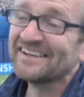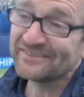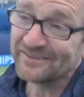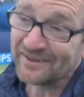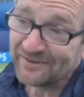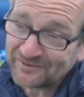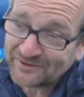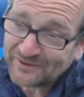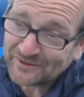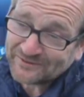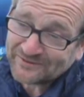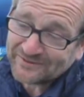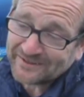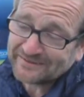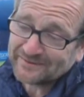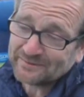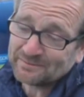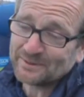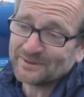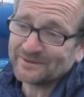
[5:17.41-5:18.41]
So of course I
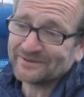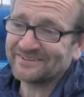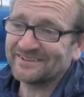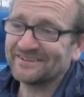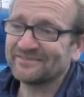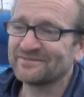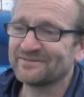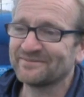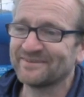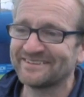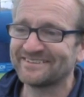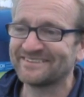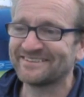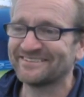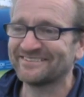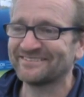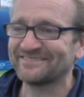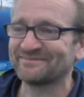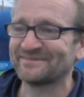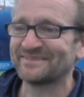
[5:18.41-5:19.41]
had to pass that
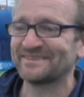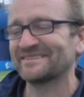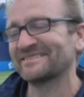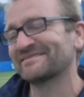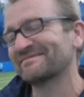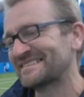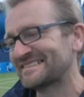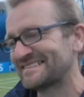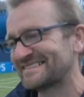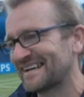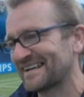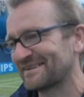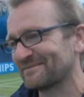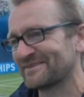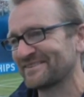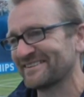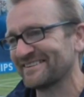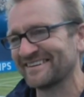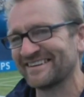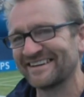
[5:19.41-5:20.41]
information on, but Dad
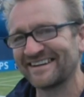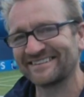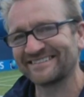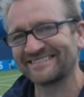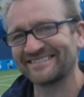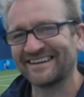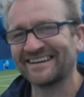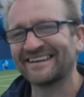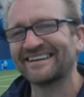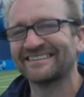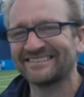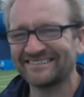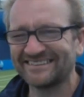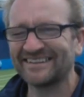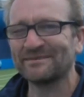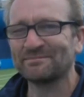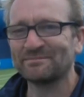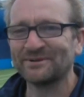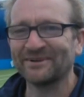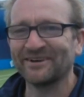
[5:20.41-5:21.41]
was in the next day and
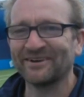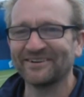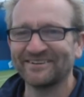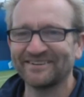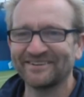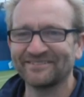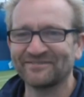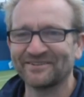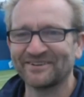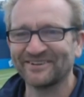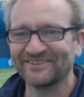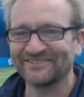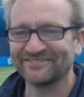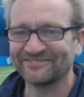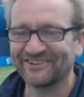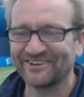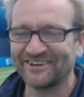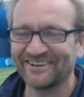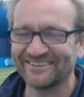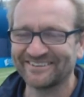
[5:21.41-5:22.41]
he put Ivan
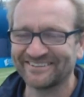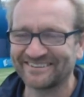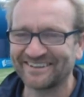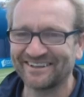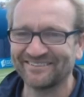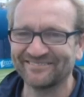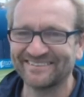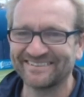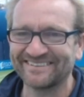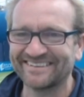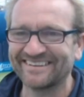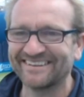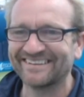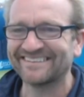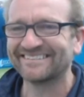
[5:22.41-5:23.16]
right on a couple of things.